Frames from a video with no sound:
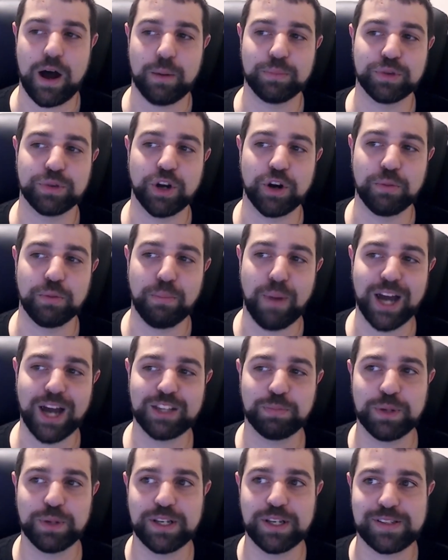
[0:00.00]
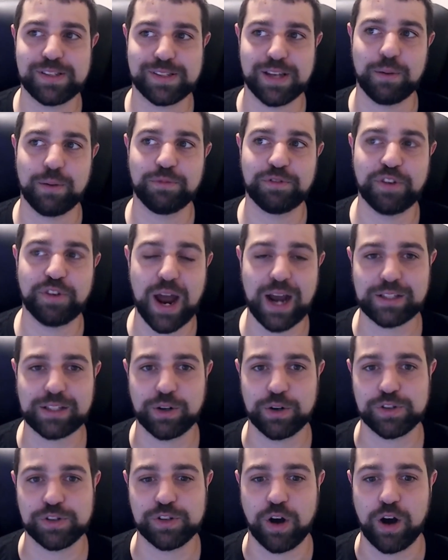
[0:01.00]
There might be some
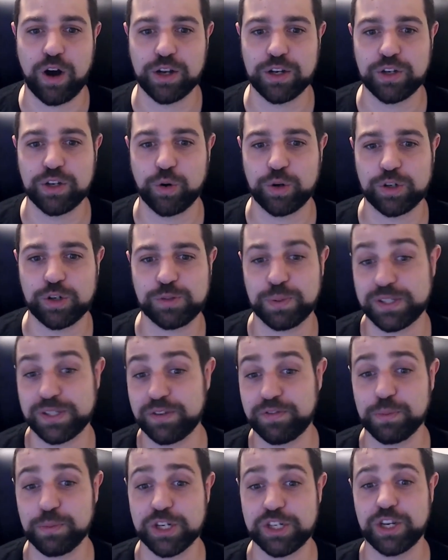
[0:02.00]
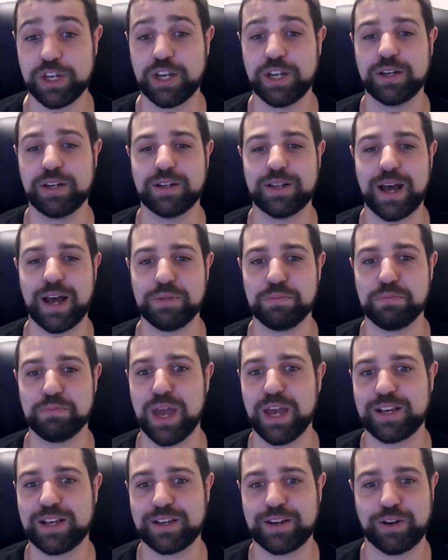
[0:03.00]
factors on your specific machine that
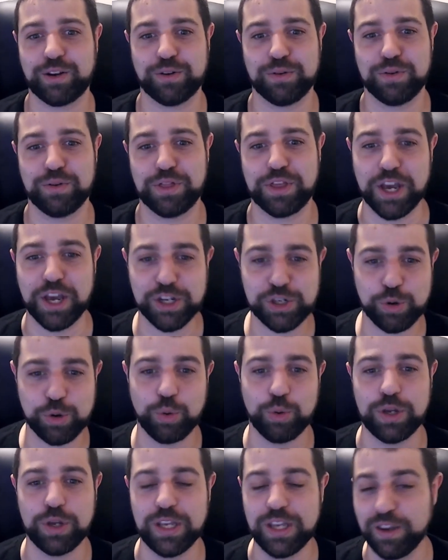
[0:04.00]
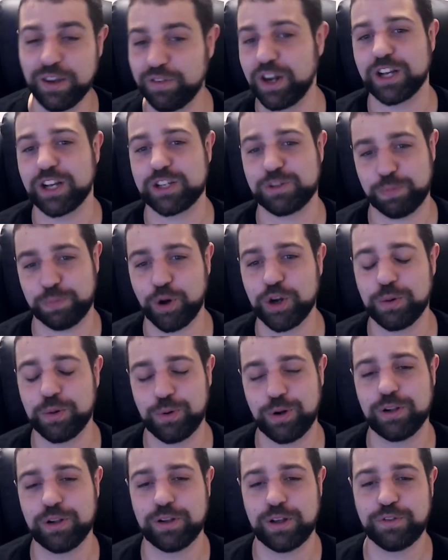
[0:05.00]
make the issue even
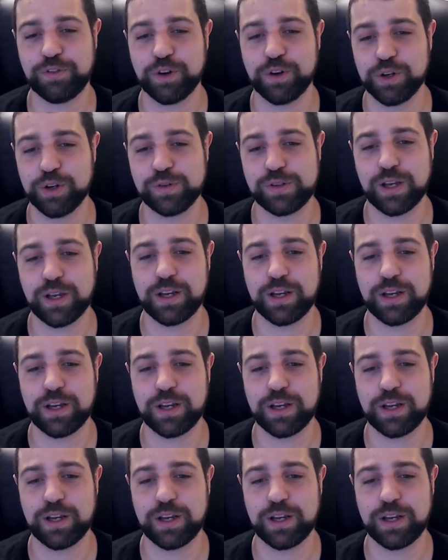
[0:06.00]
exploitable if you're using